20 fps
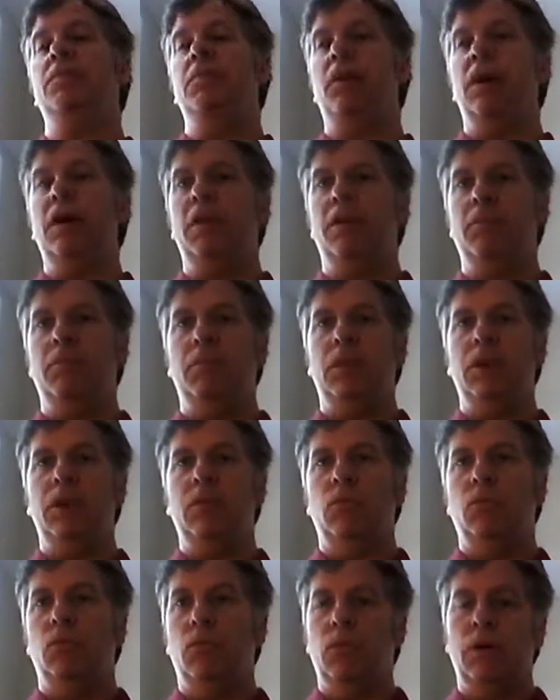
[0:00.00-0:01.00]
my
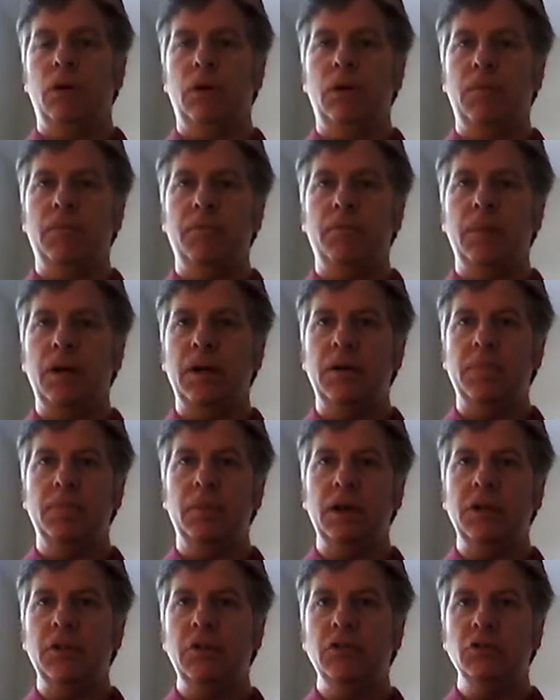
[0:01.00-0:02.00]

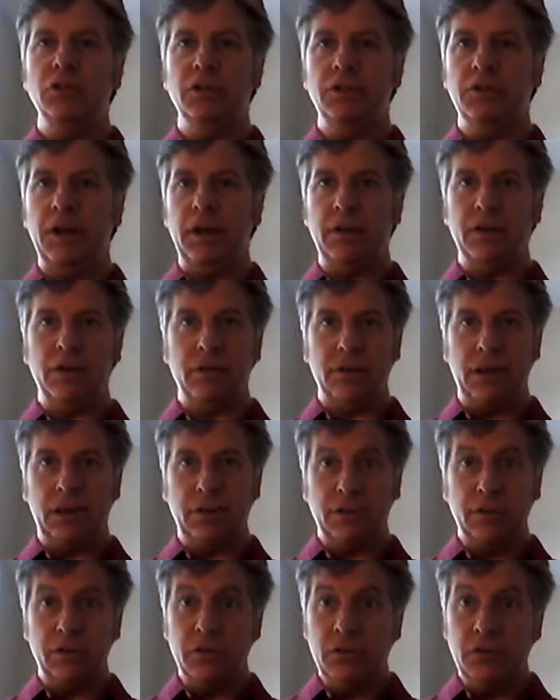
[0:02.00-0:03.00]
notion of how
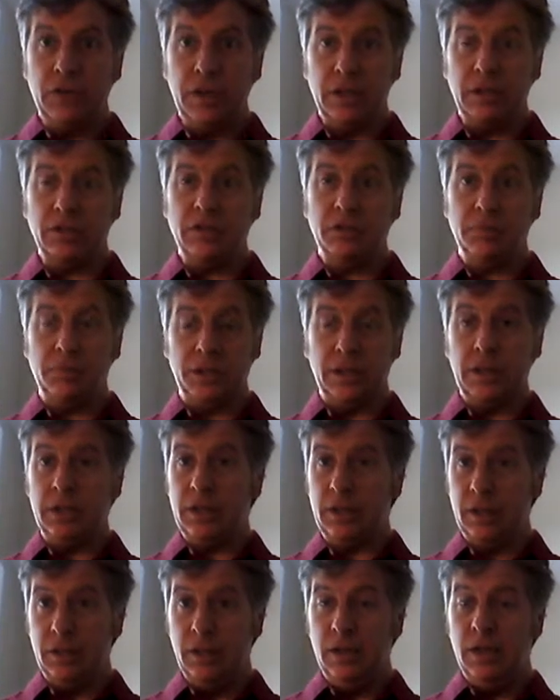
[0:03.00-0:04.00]
to do things,
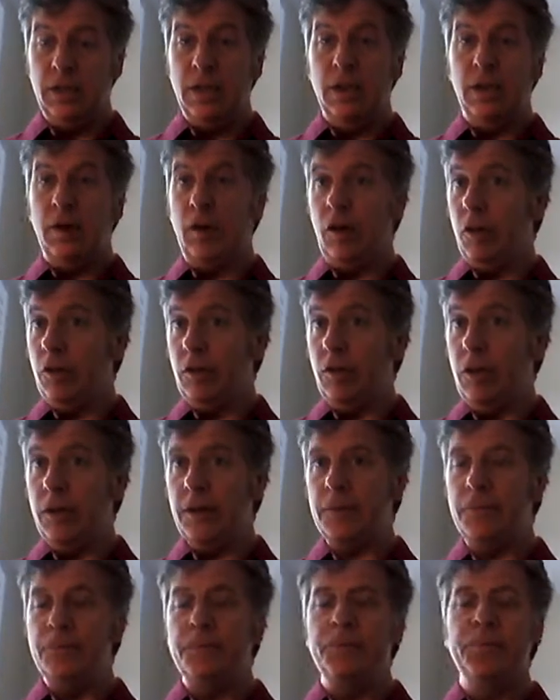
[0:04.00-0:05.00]
particularly
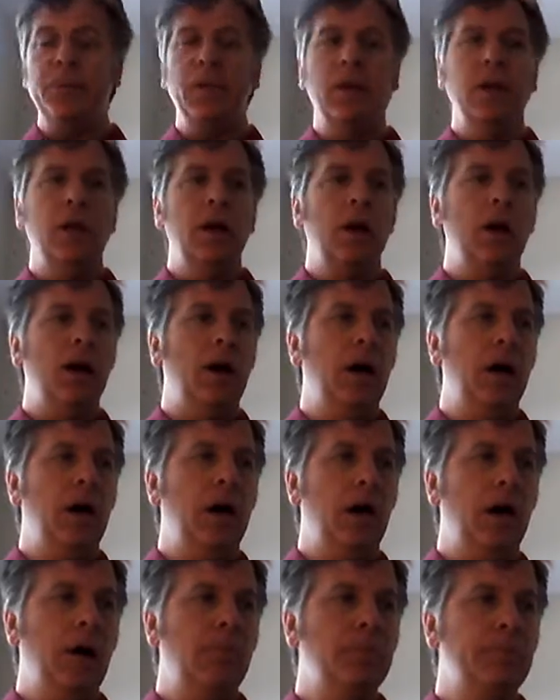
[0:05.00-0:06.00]
online.
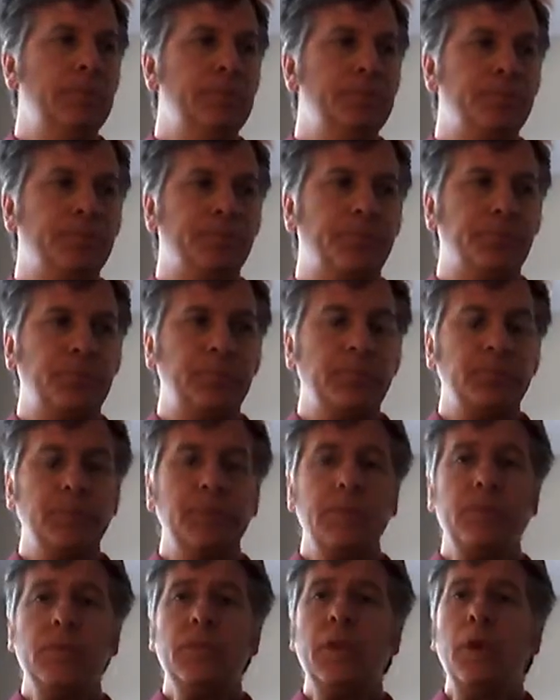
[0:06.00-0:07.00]

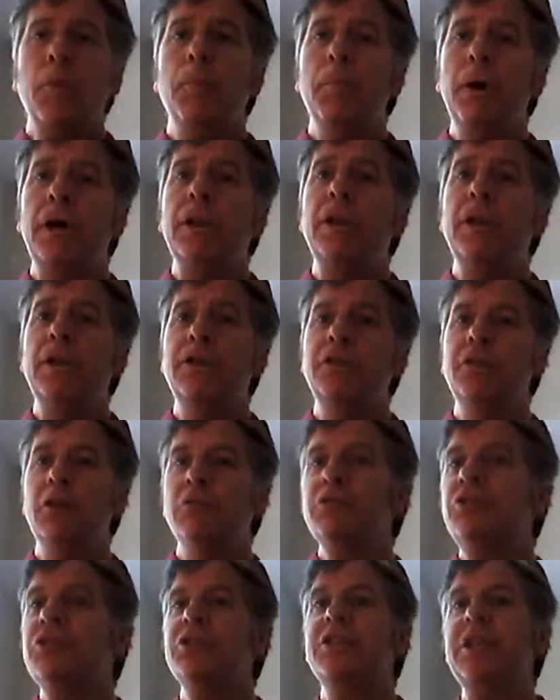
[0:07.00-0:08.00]
But
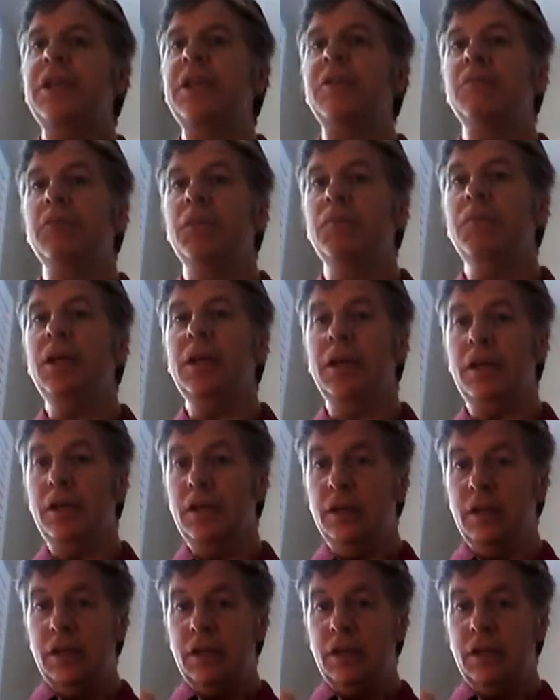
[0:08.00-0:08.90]
don't just take it from me.